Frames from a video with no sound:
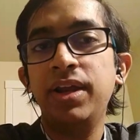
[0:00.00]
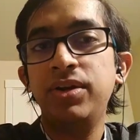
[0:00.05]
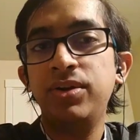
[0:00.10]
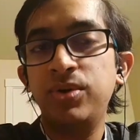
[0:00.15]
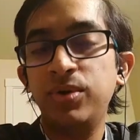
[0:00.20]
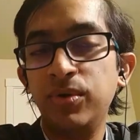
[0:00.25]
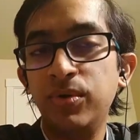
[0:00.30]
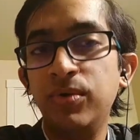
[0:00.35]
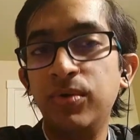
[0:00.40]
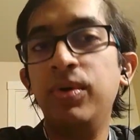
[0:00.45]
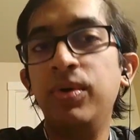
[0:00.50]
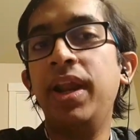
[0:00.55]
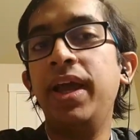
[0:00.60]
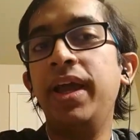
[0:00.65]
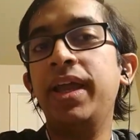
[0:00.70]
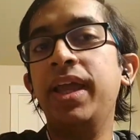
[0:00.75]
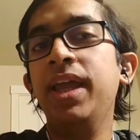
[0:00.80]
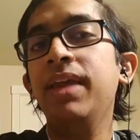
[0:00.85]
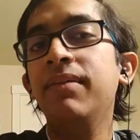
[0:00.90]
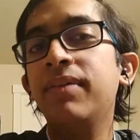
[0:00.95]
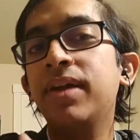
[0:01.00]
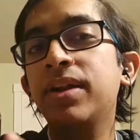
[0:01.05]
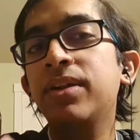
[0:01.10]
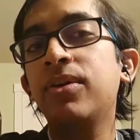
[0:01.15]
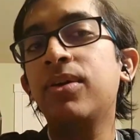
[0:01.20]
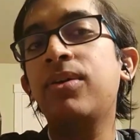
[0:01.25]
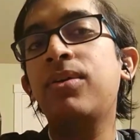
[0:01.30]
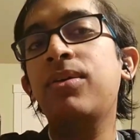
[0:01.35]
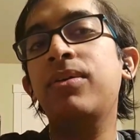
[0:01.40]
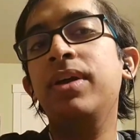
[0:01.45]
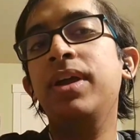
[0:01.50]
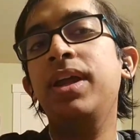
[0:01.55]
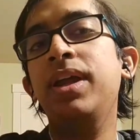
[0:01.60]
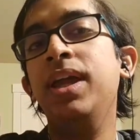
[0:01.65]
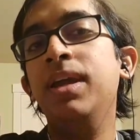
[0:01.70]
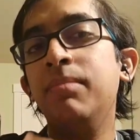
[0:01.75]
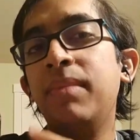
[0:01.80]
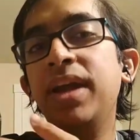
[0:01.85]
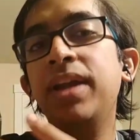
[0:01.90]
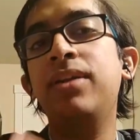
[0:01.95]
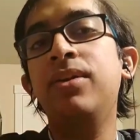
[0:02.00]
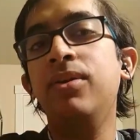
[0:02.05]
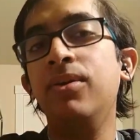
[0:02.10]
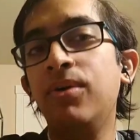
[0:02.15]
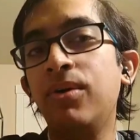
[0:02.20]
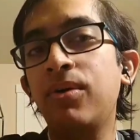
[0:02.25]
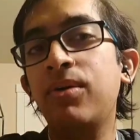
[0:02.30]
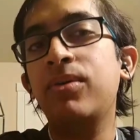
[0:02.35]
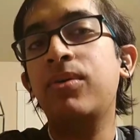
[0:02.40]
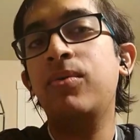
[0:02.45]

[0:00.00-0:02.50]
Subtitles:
to, like, even though he might know